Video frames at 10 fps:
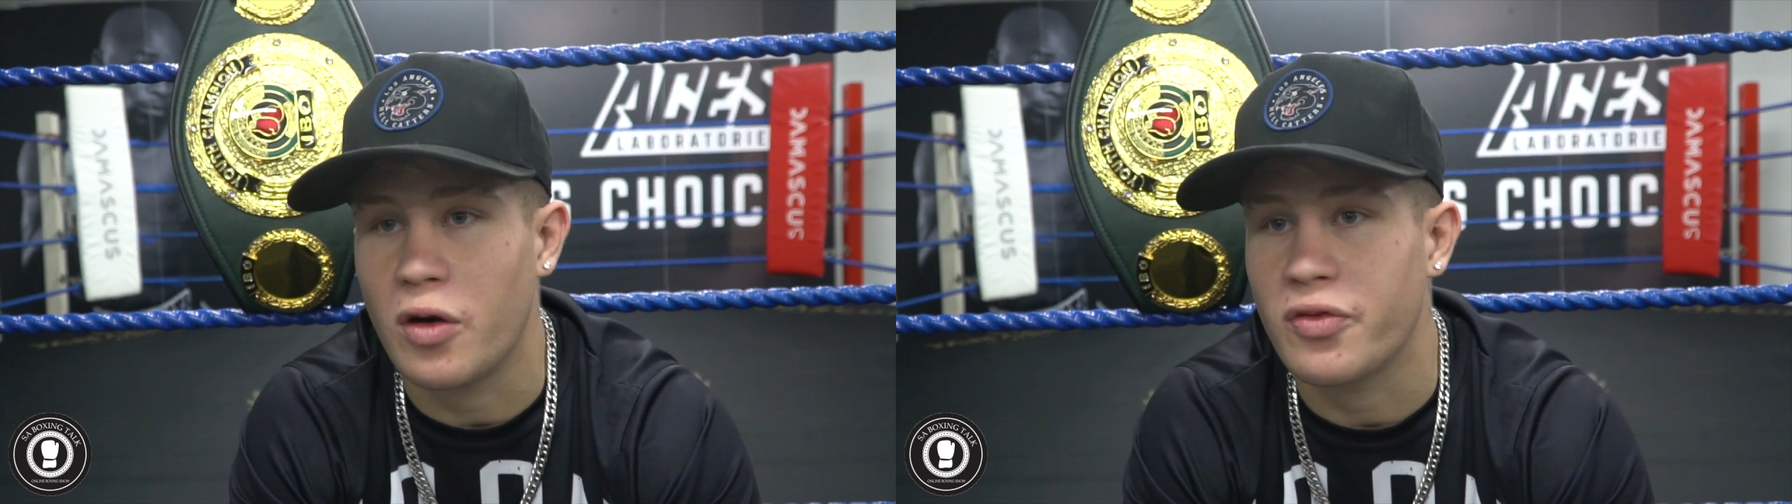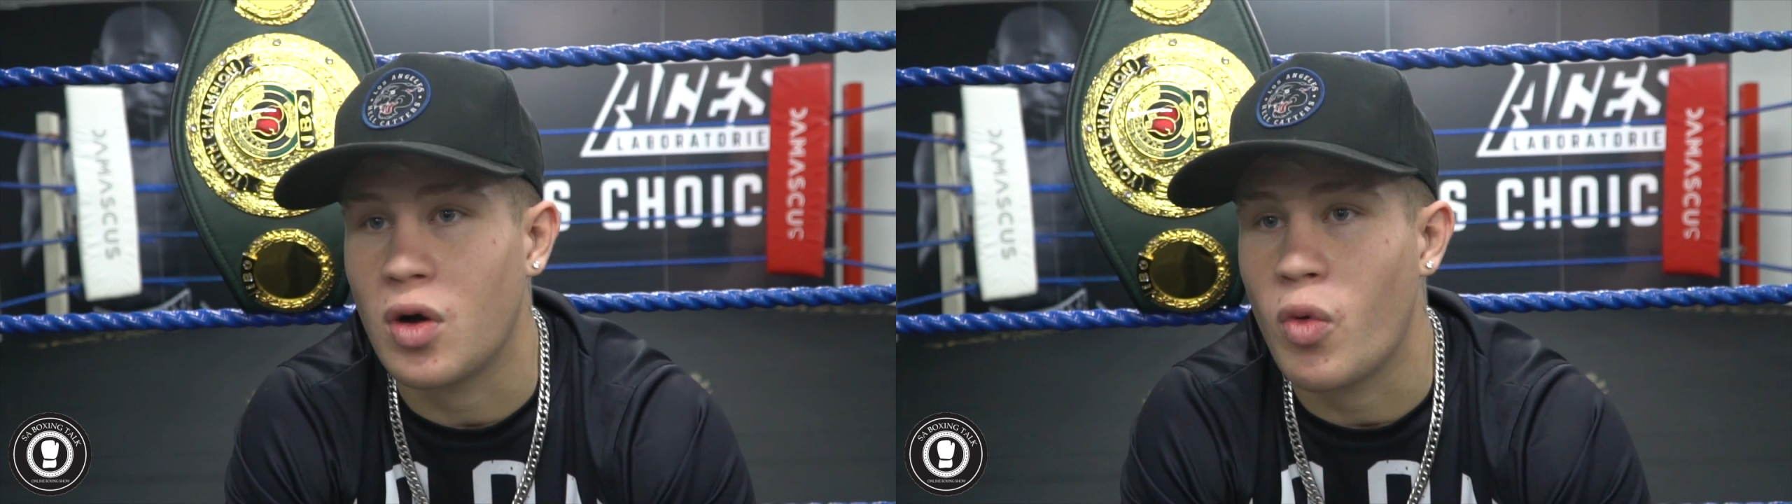
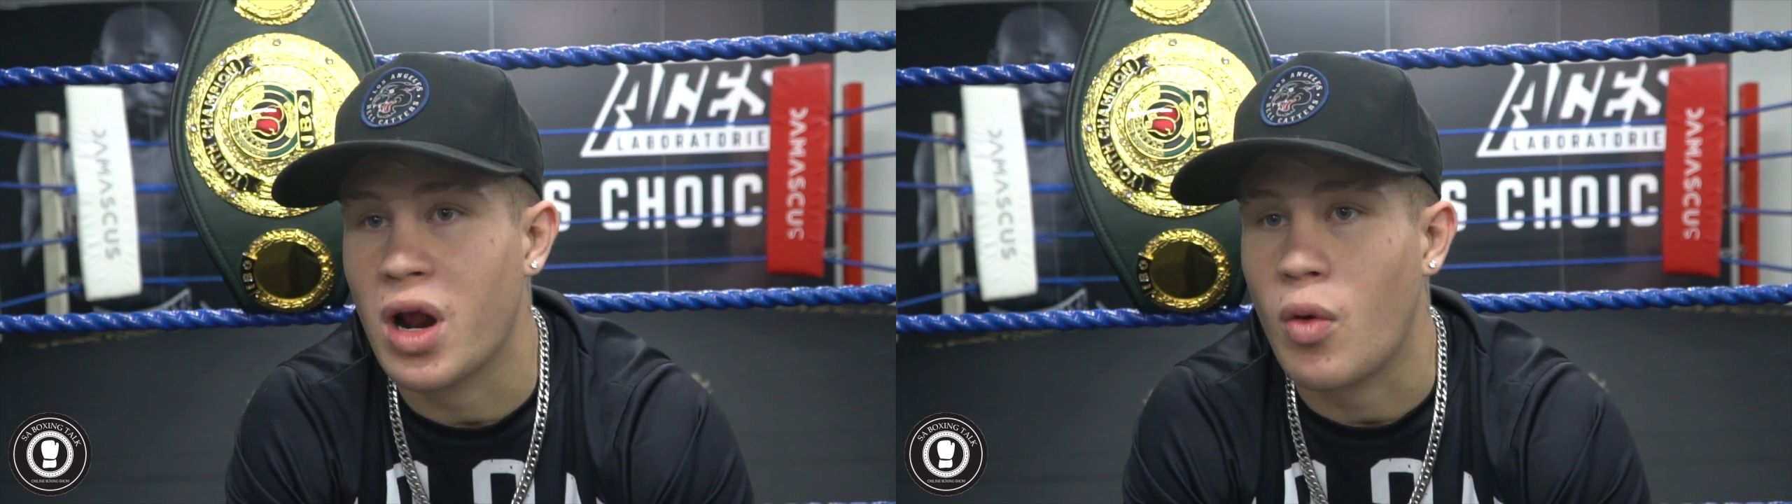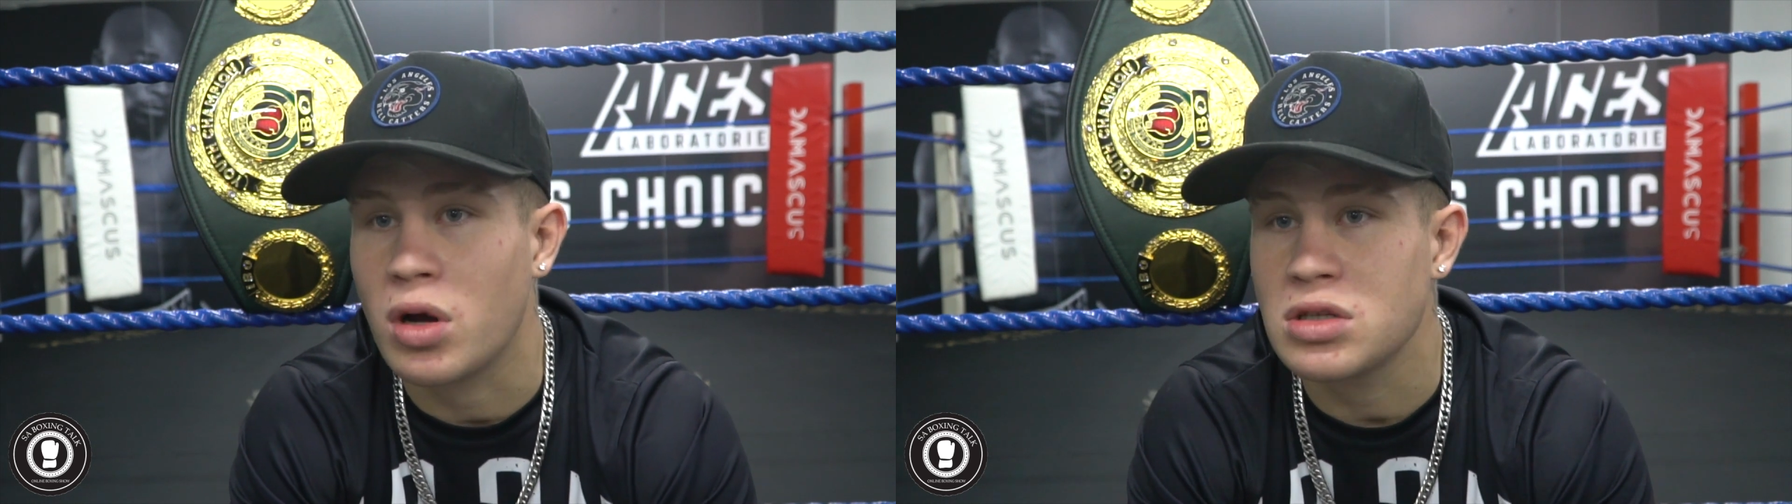after what
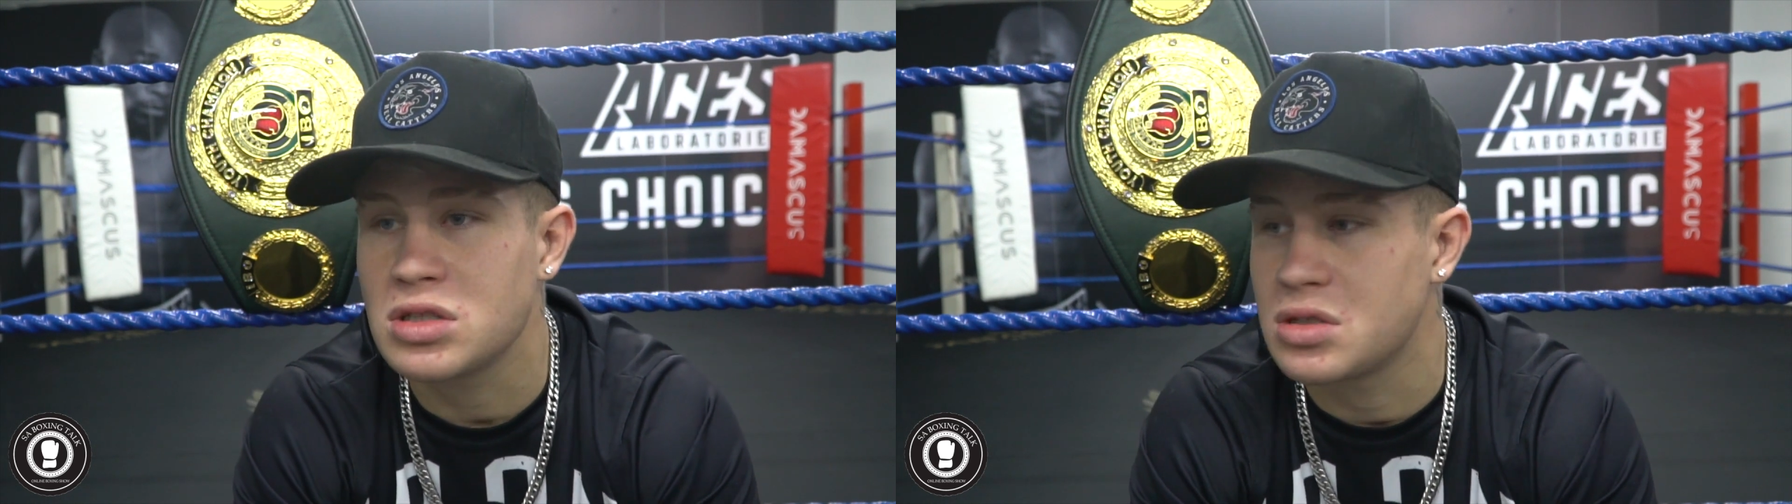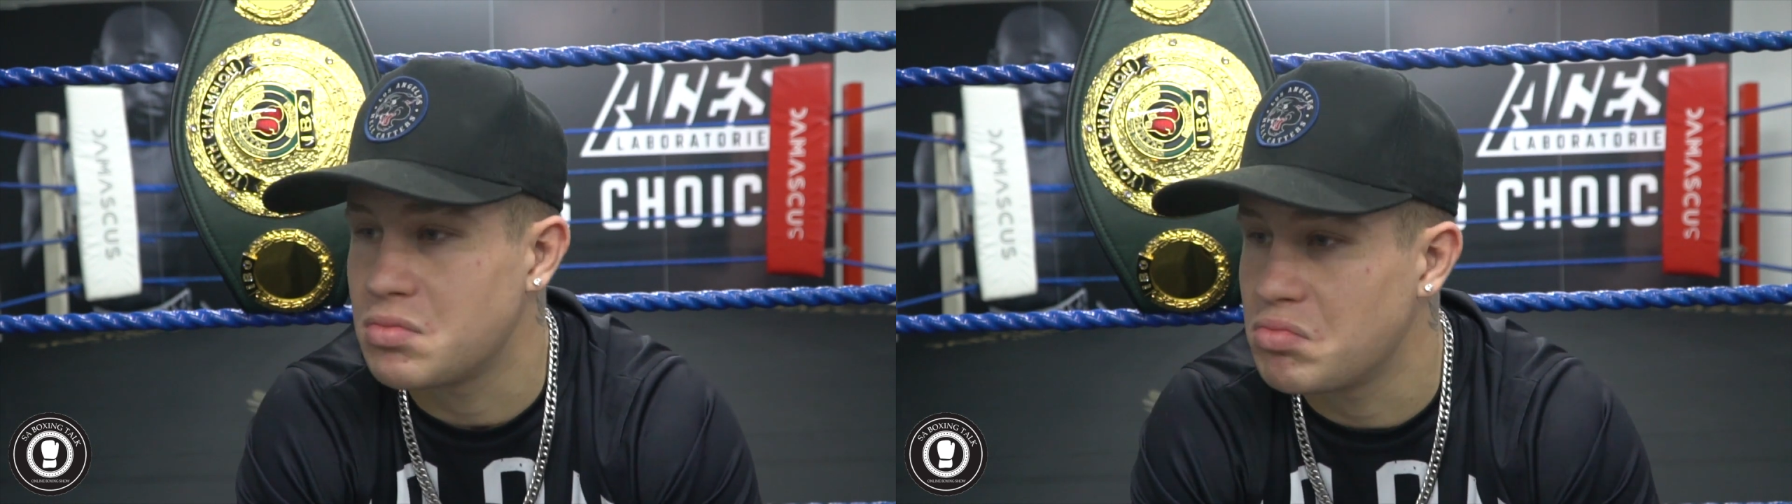I
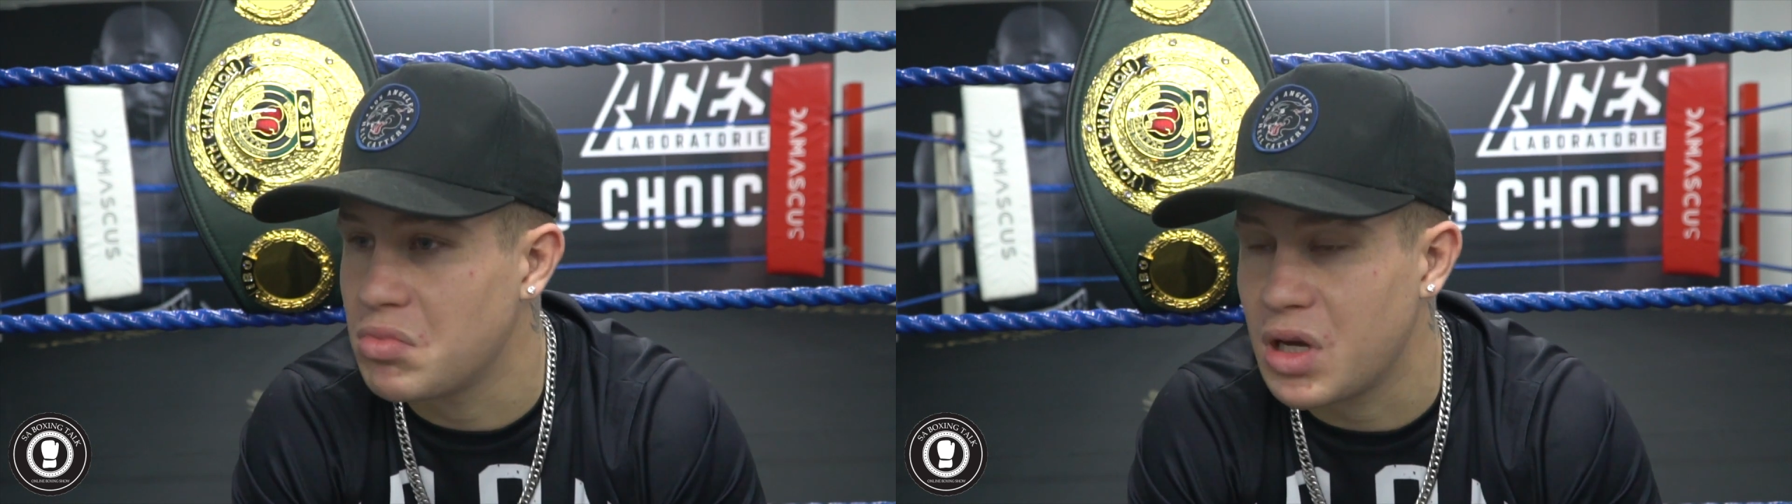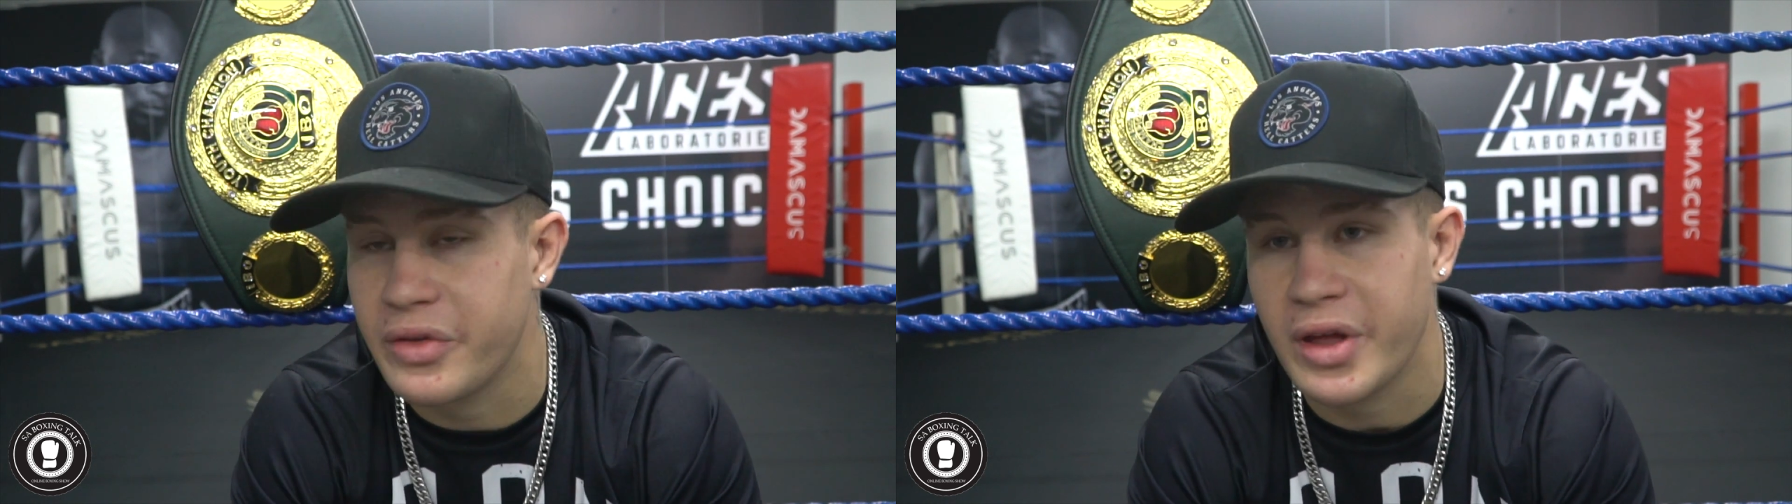want,
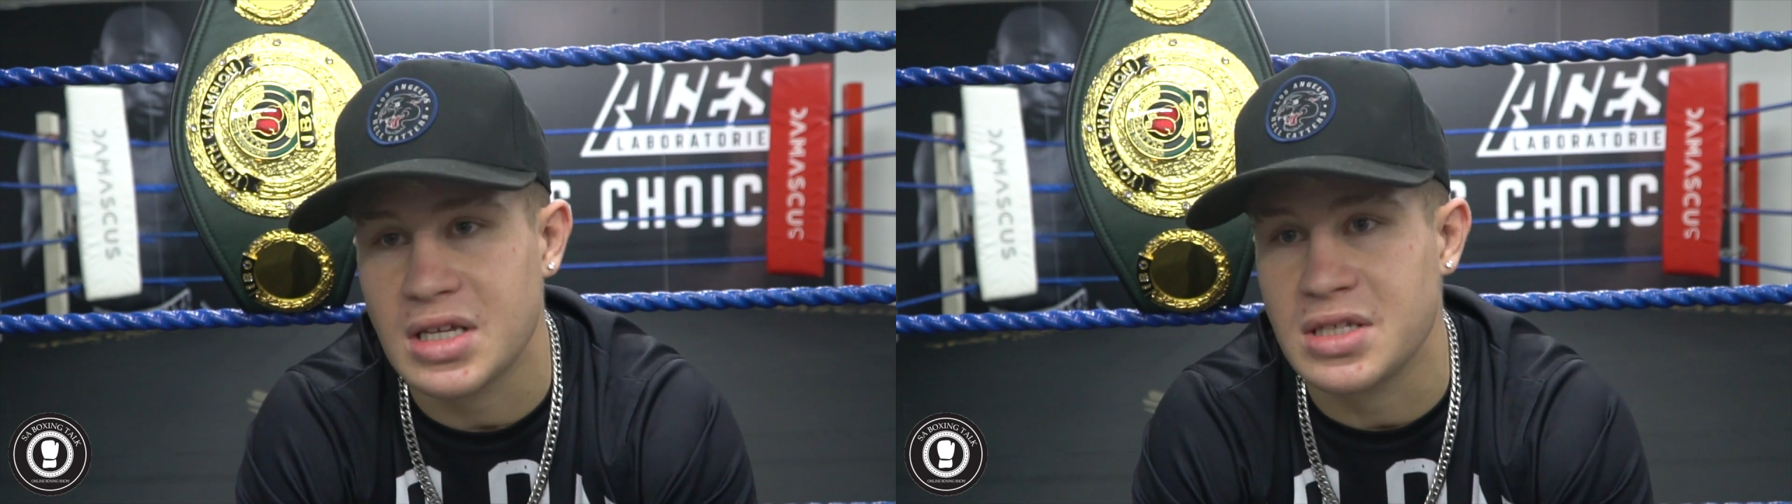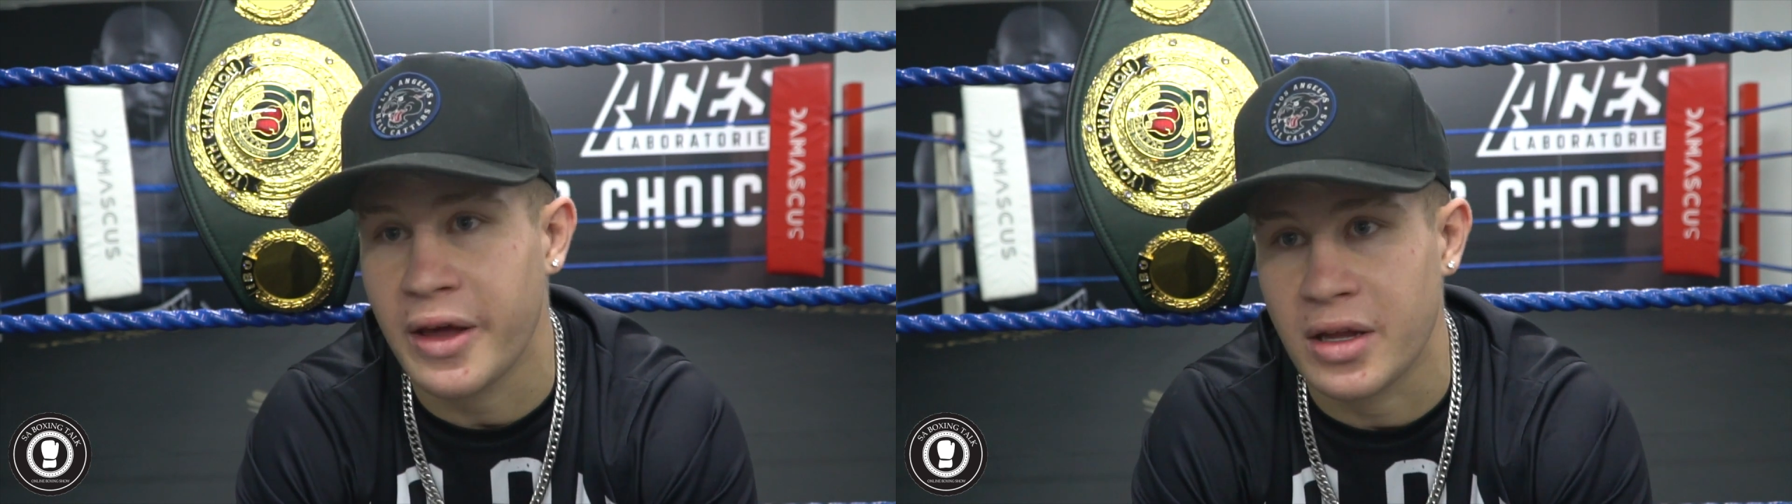and
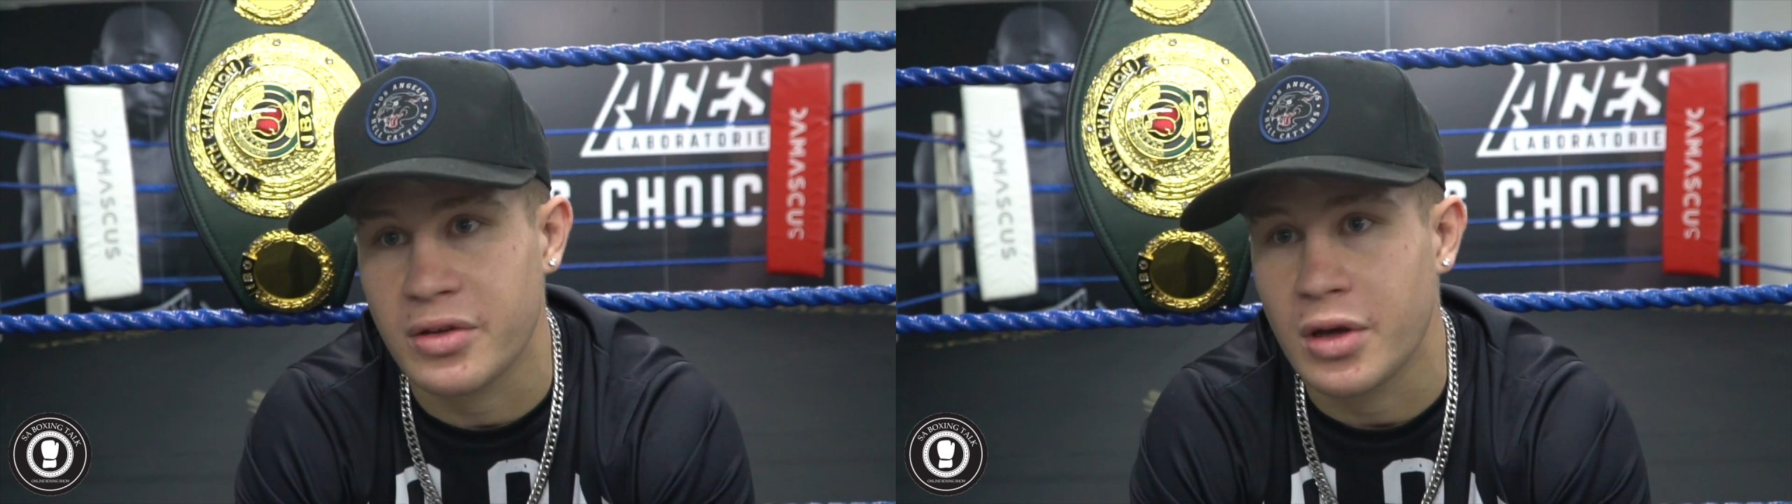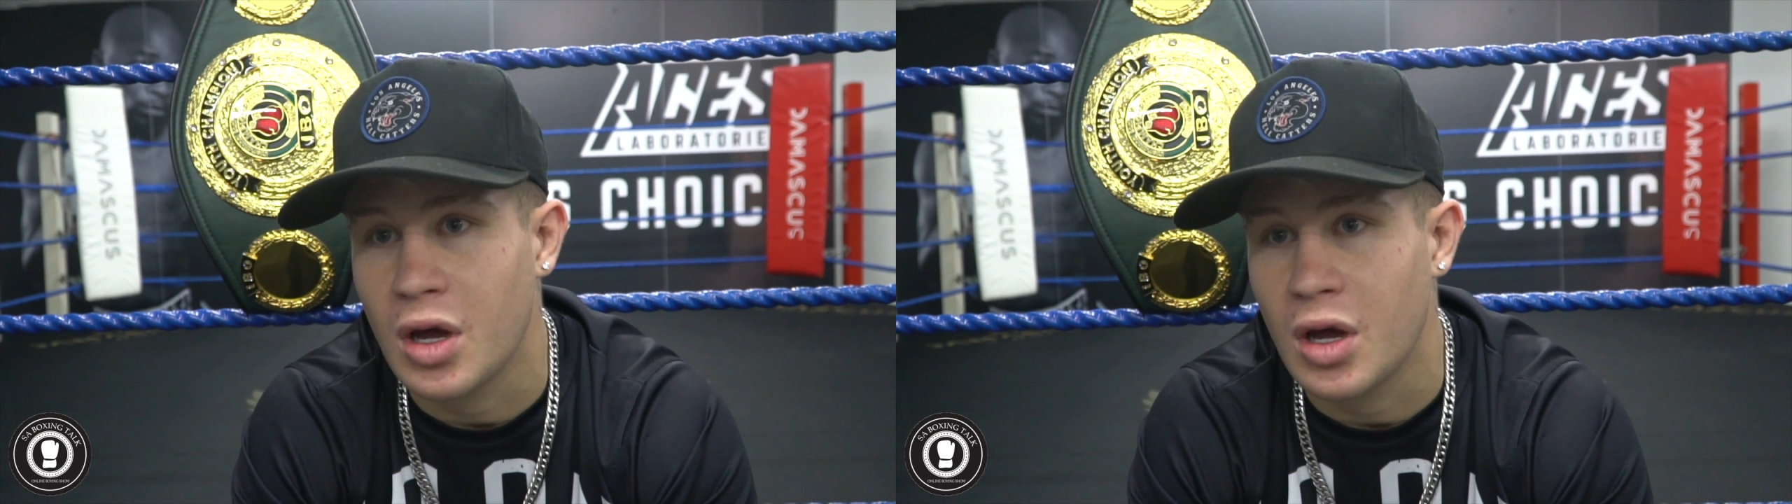that's that.